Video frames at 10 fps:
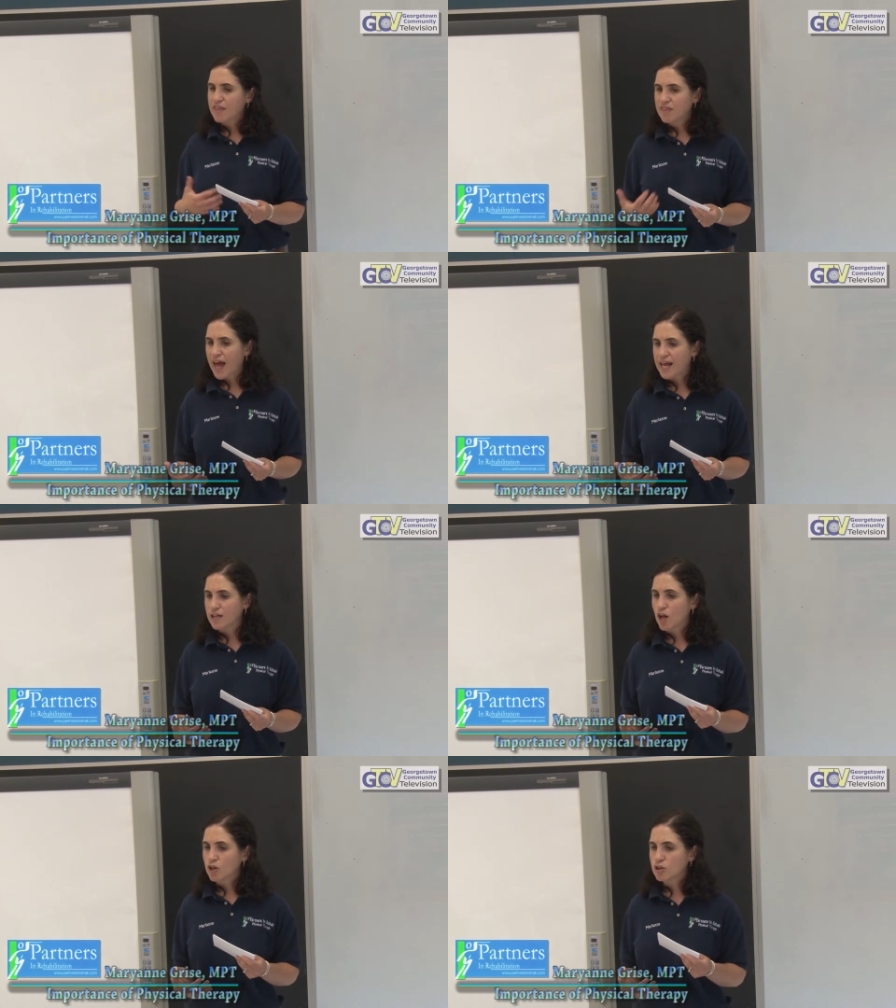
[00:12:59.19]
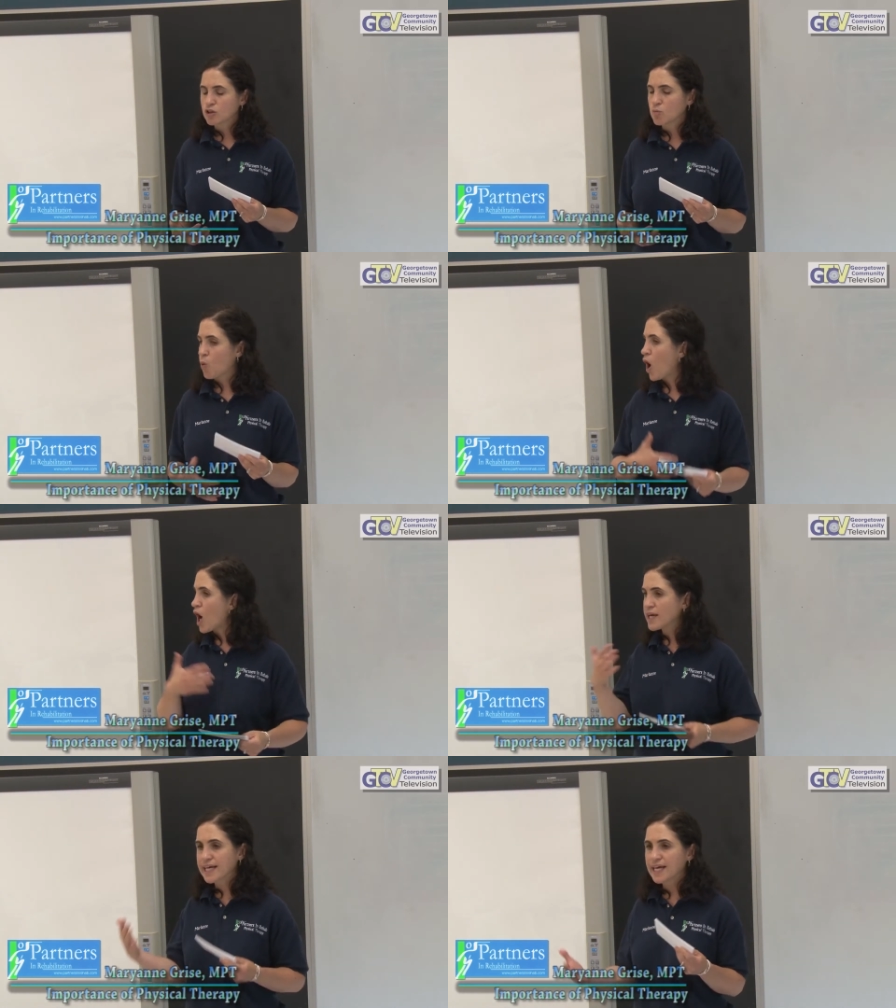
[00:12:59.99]
then
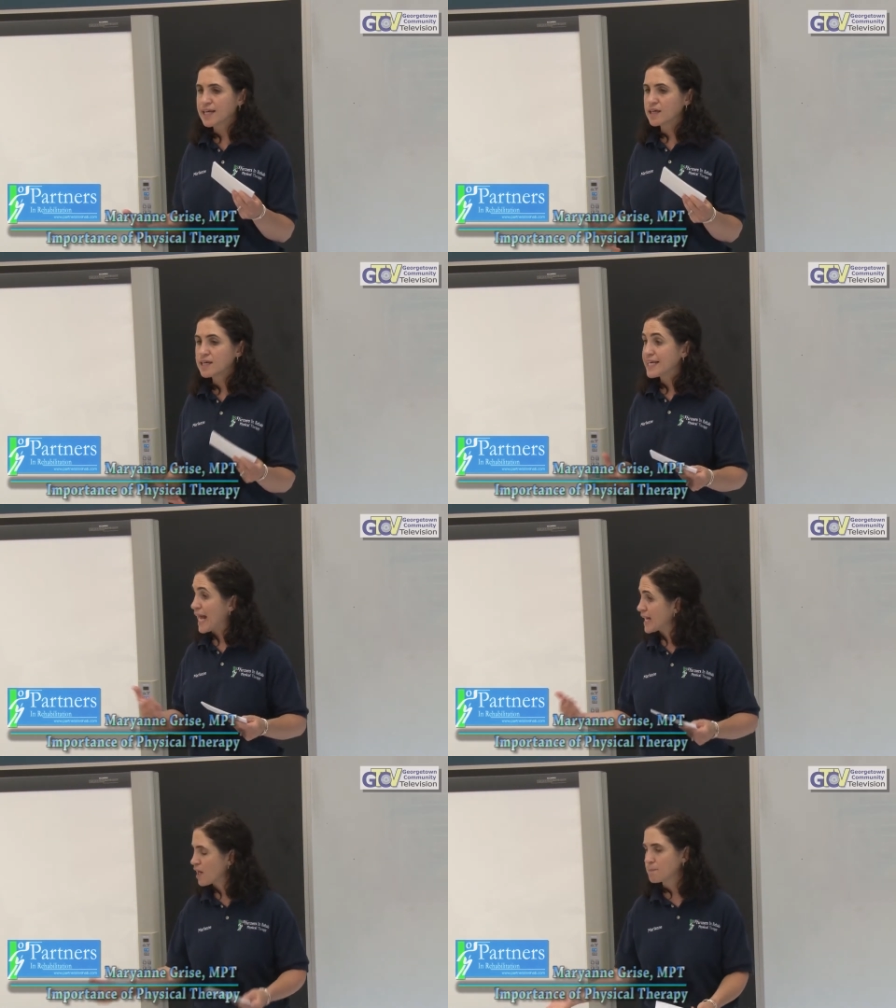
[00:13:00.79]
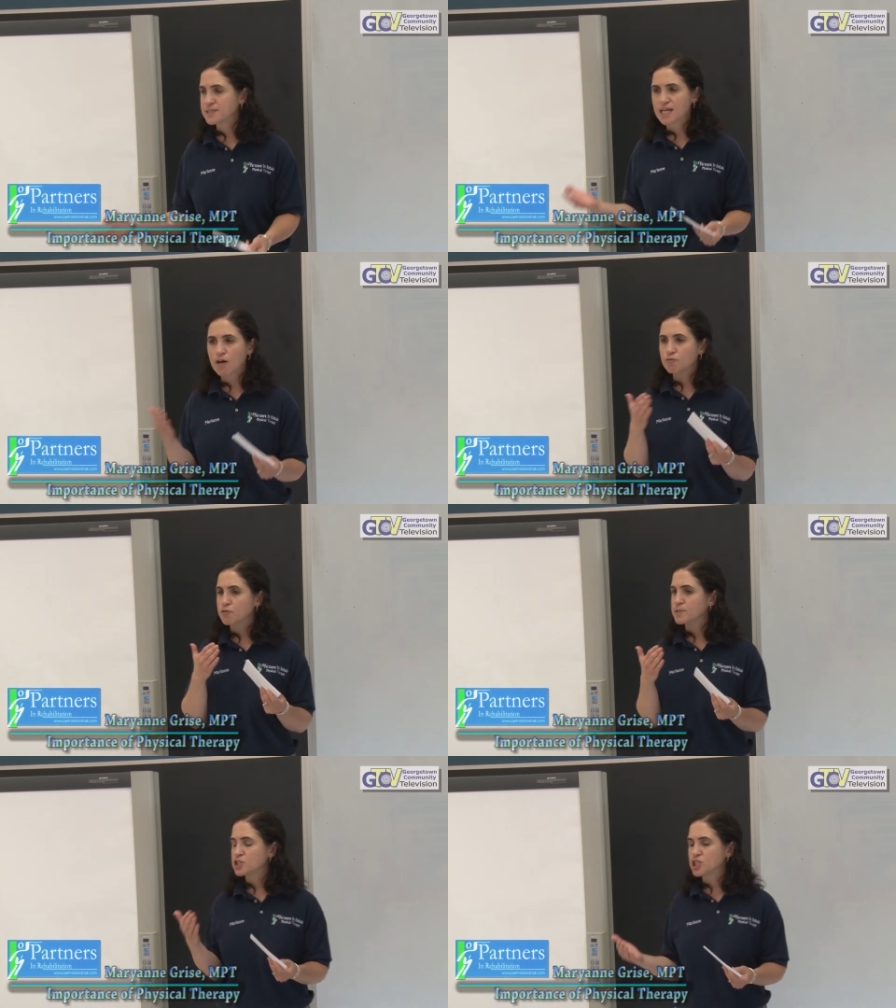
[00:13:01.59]
walking, getting up and down
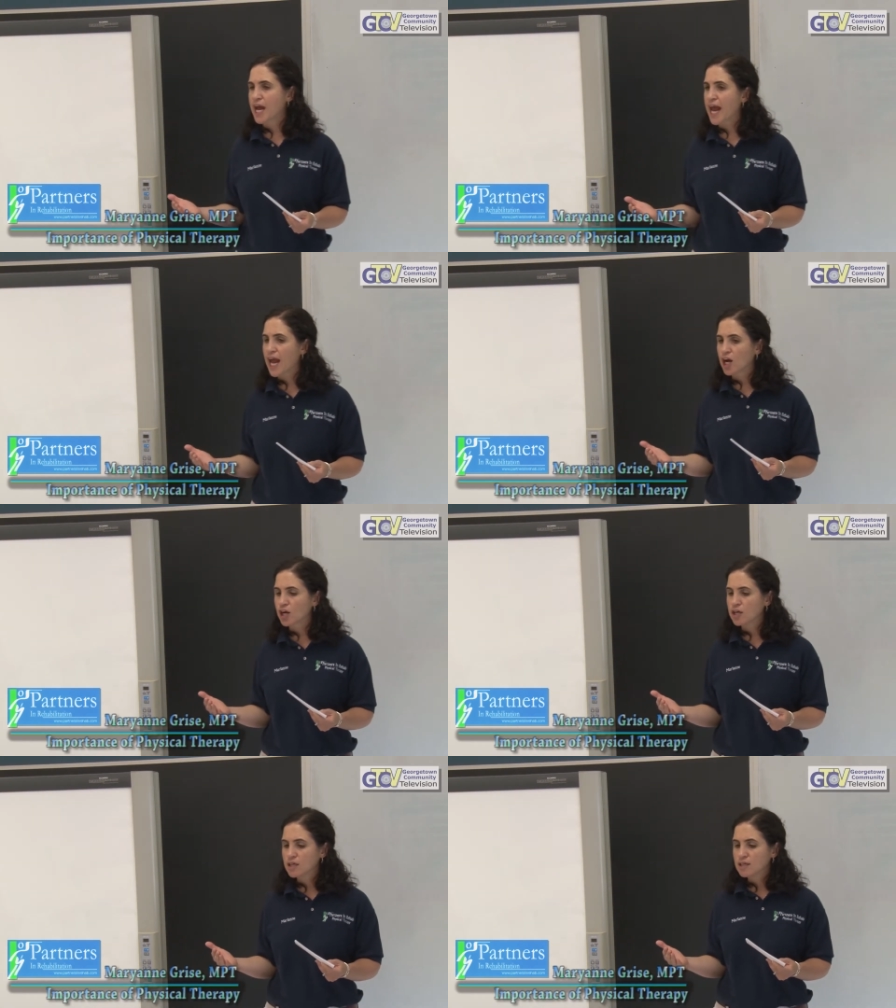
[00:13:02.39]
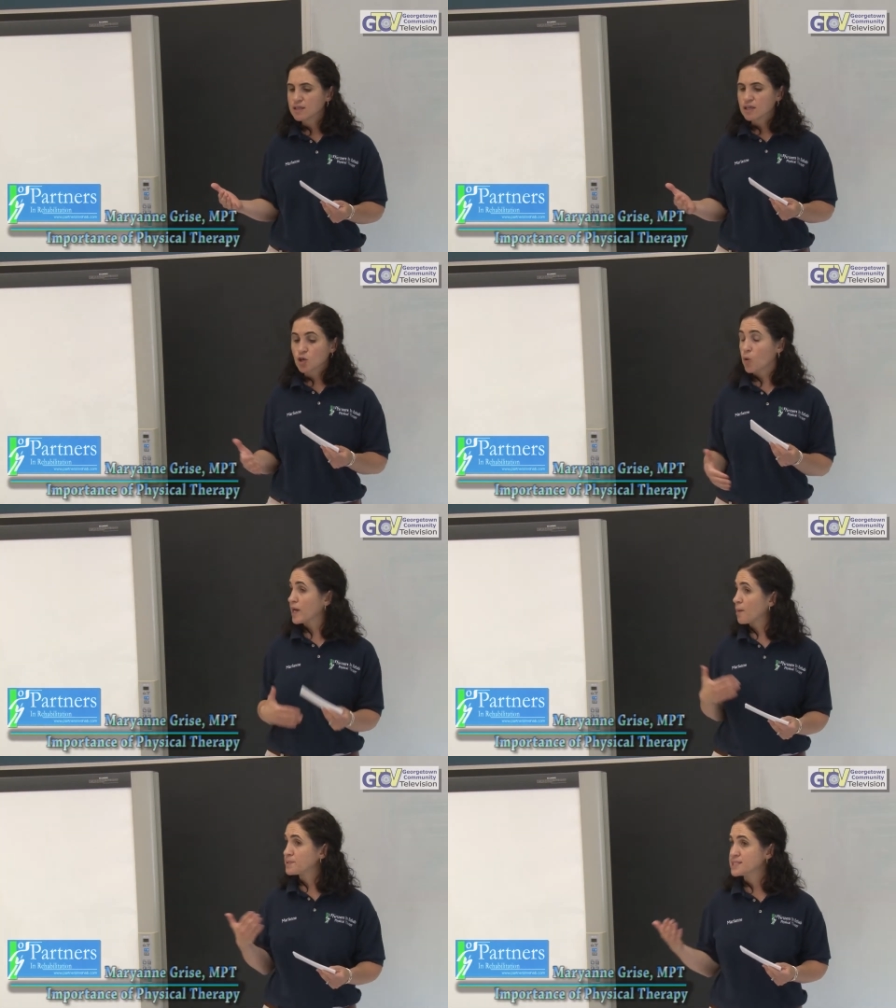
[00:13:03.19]
from a chair,
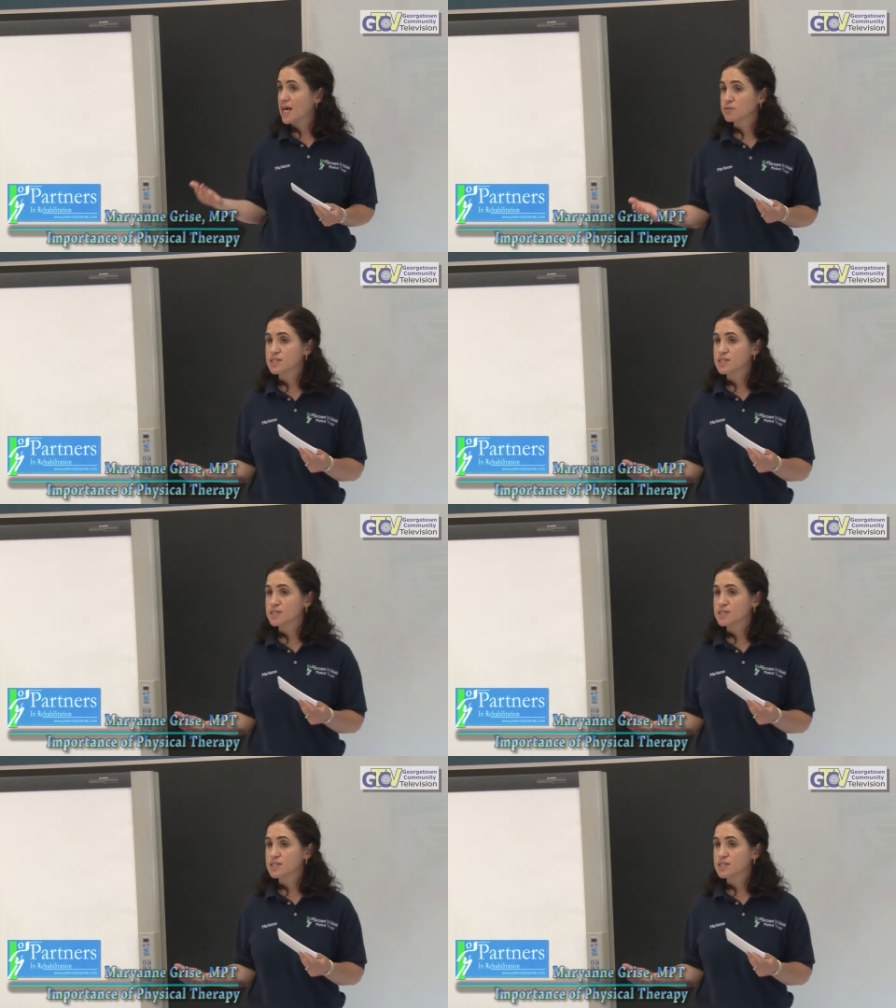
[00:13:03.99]
going up and down